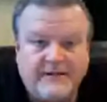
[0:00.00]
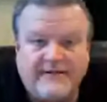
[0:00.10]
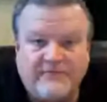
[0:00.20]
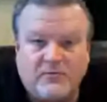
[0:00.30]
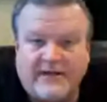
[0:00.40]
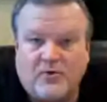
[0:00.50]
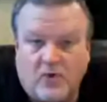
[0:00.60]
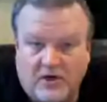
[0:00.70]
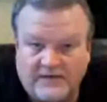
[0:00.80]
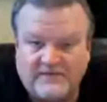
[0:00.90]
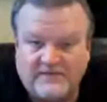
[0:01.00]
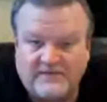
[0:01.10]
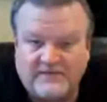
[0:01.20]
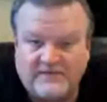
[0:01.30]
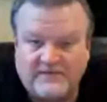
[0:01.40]
even when they don't want
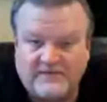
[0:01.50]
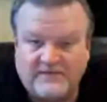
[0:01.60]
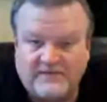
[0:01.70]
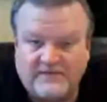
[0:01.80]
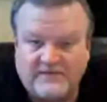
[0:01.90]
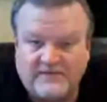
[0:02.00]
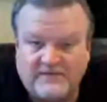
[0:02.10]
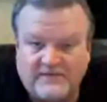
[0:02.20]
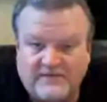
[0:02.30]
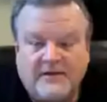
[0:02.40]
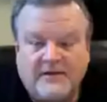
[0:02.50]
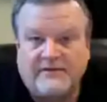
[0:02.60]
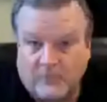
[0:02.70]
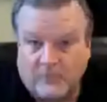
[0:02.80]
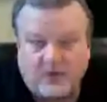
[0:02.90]
to and do the things they
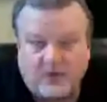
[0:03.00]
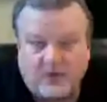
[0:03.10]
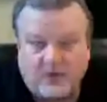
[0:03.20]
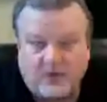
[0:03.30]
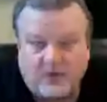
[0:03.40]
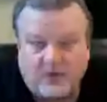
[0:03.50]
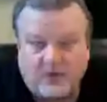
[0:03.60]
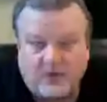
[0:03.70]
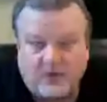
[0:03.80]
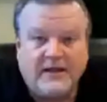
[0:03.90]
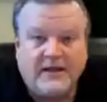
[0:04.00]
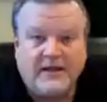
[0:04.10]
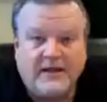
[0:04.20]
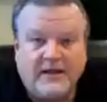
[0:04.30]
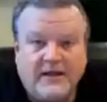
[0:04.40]
want to and put forth
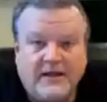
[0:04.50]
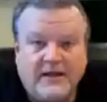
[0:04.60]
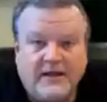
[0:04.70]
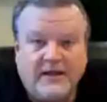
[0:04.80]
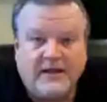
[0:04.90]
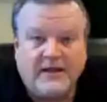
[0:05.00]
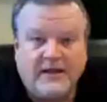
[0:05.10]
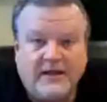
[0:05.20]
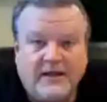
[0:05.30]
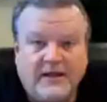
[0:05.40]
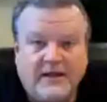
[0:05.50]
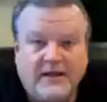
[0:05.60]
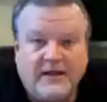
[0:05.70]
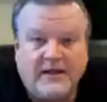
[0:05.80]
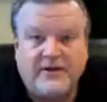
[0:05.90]
the effort even when they're
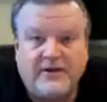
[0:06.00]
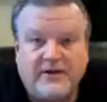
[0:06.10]
tired,